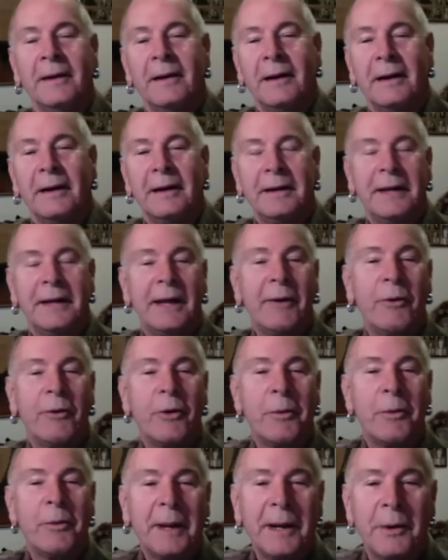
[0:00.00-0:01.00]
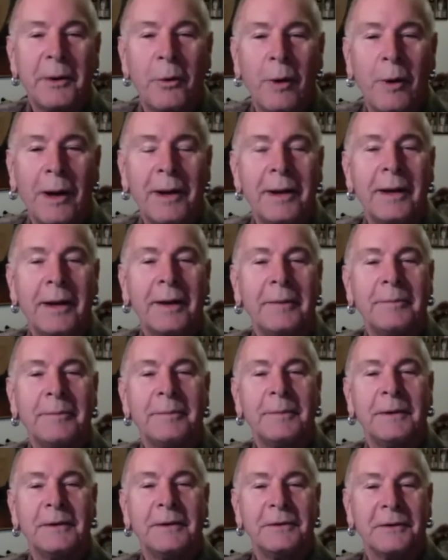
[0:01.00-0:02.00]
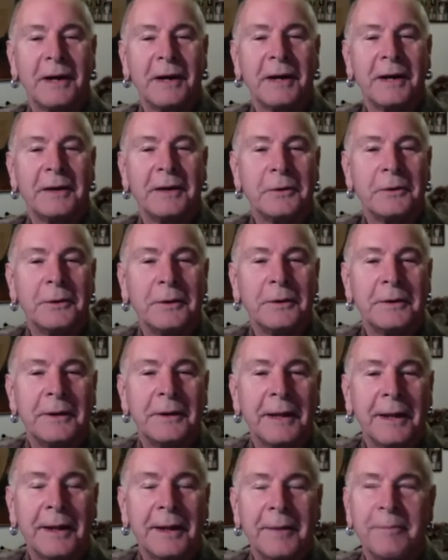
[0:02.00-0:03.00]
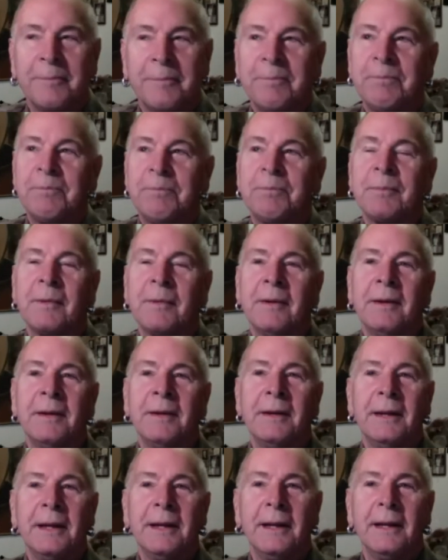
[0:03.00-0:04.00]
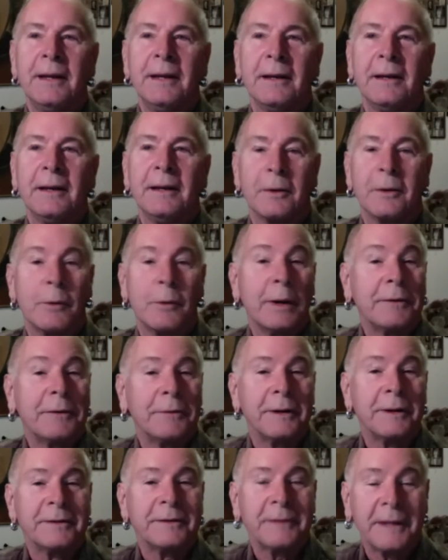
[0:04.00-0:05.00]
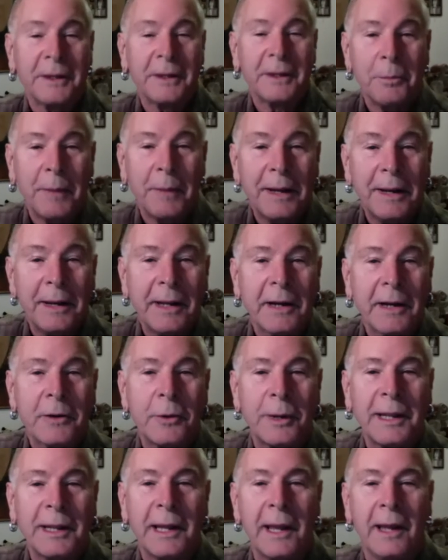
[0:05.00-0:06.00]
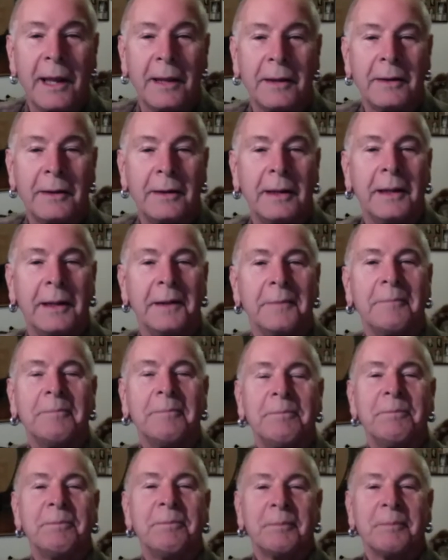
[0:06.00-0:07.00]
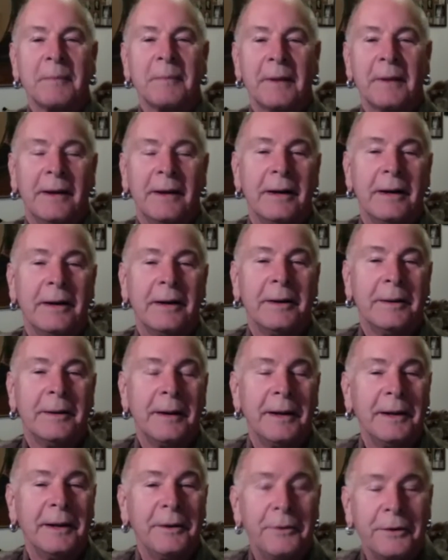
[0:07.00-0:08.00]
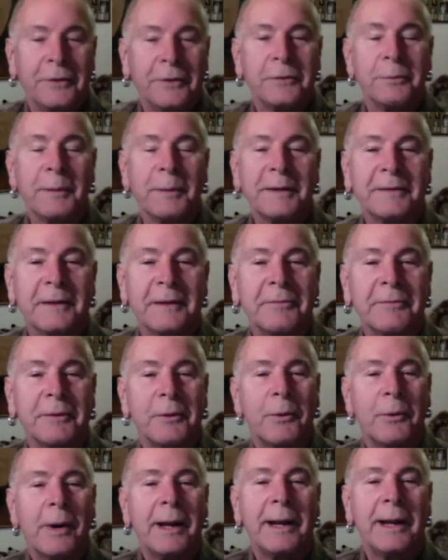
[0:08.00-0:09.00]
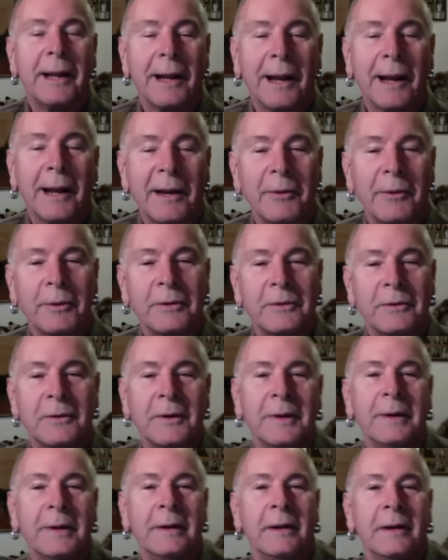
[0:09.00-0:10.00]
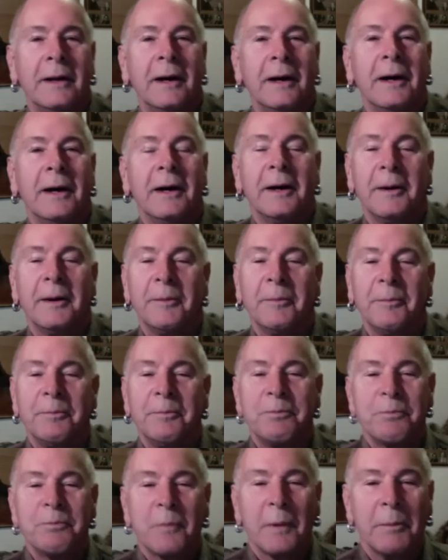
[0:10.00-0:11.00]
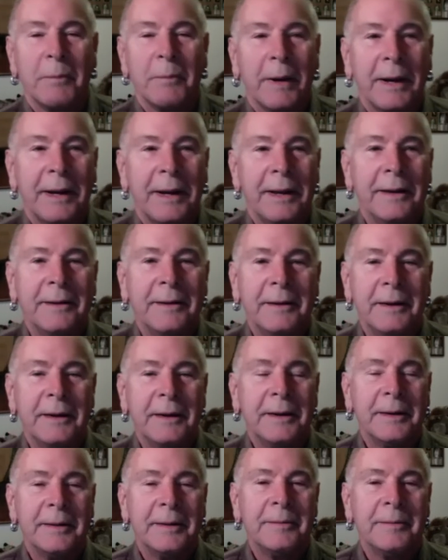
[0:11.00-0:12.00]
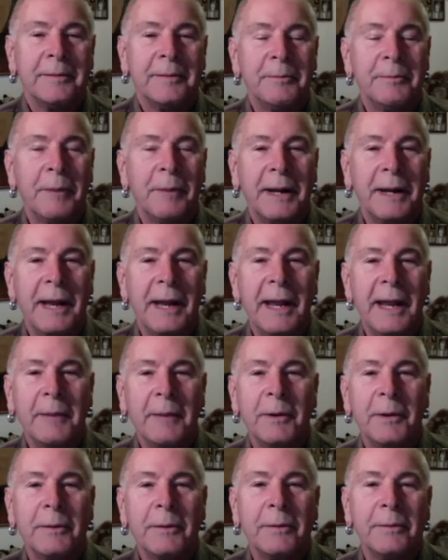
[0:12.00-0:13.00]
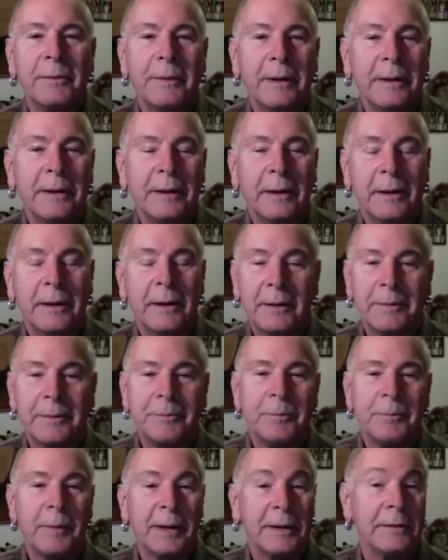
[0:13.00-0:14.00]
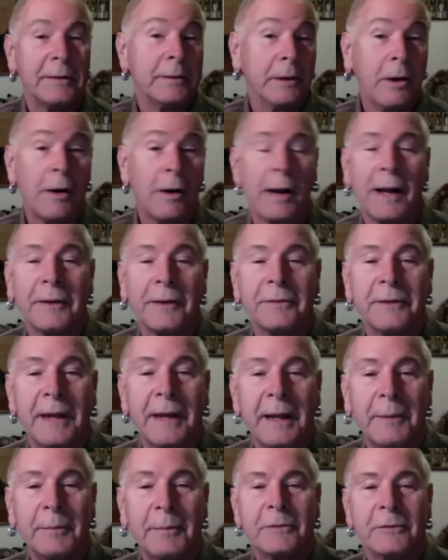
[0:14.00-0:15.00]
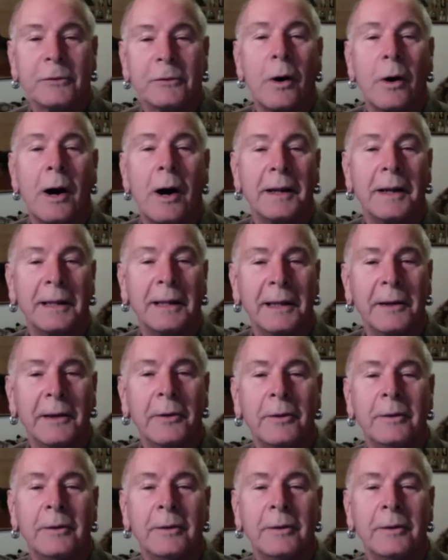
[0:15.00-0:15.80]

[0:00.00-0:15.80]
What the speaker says: De Rome de Wyandotte, jatu etan ne quatra sayomene koyeti. I introduced myself in the Wyandotte language. My name and my longhouse name is Sohahio,